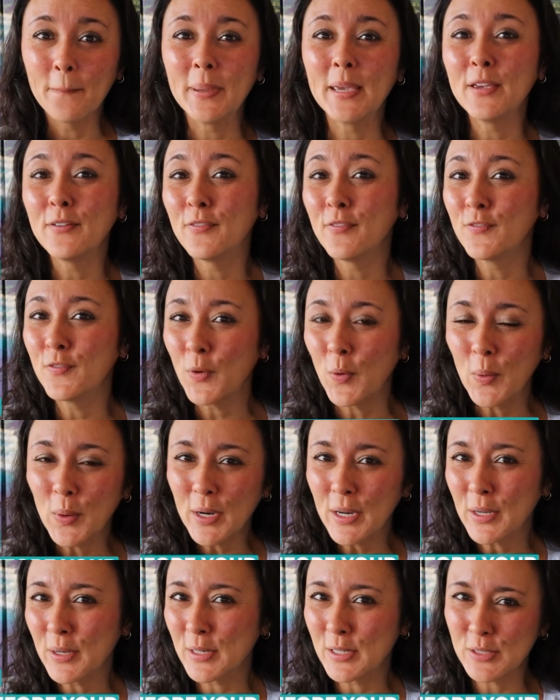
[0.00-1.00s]

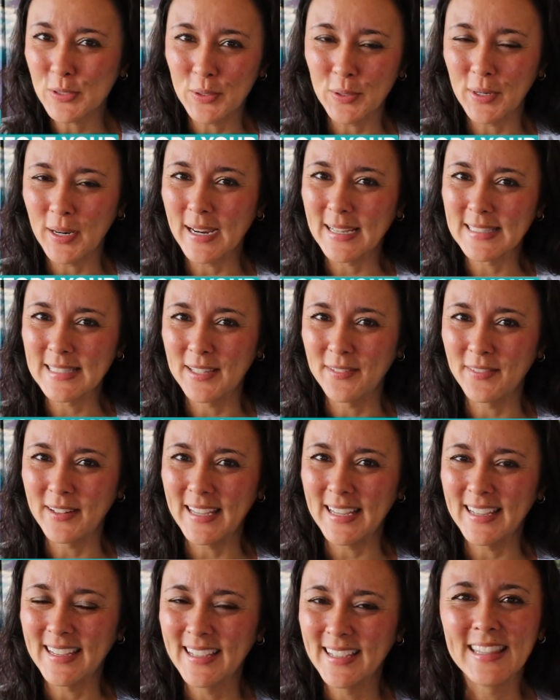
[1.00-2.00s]
before your tour
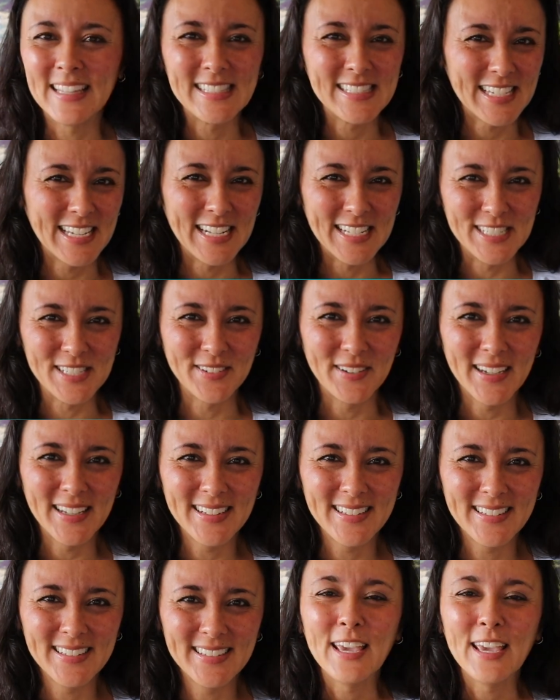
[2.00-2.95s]
activity. Let's get into it.